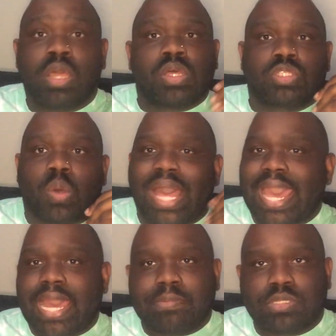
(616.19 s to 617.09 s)
So I
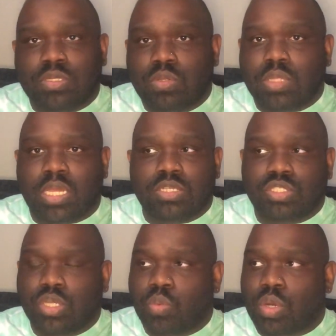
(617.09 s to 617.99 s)
absolutely
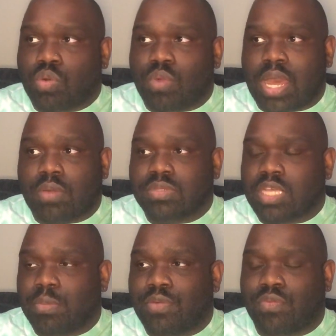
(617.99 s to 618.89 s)
understood where Rock was
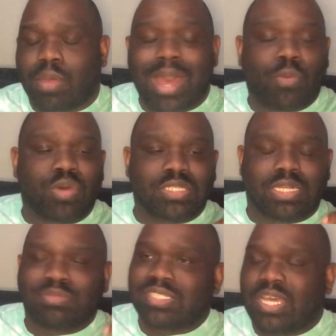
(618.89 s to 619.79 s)
coming from. I wasn't
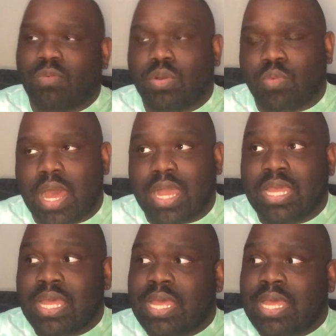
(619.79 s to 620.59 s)
upset with Rock.